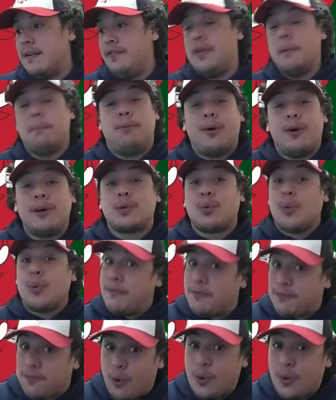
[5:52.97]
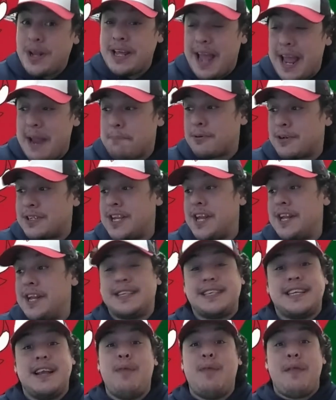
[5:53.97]
The Bulls were at 48%.
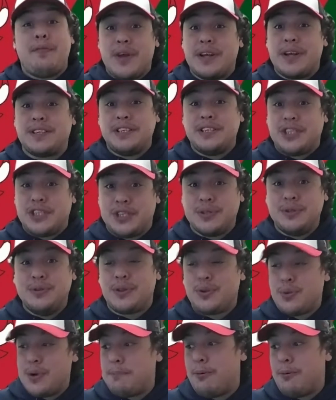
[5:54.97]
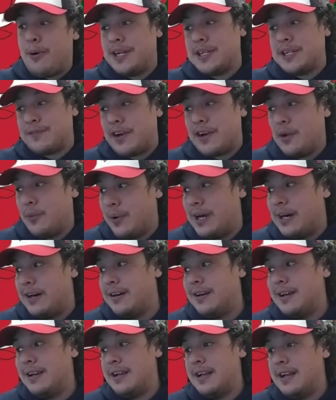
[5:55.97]
A team that doesn't shoot three-pointers very
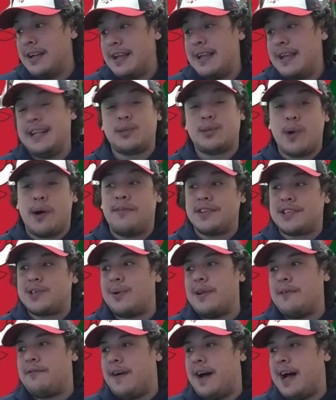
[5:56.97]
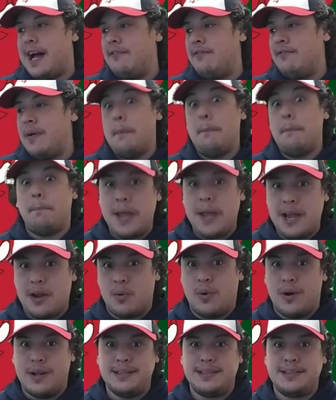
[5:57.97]
well. Hit 12 of 25. Big
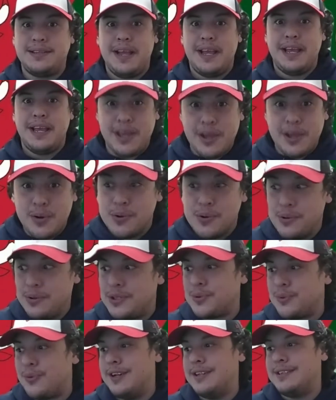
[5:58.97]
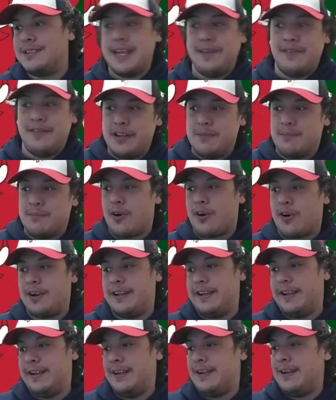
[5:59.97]
ones. Huge ones. Even DeMar
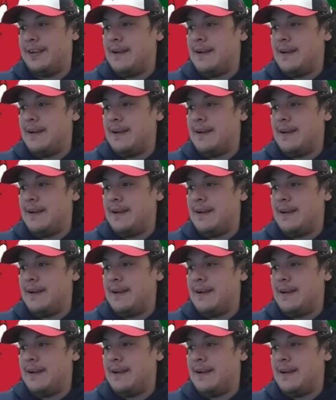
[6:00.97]
did.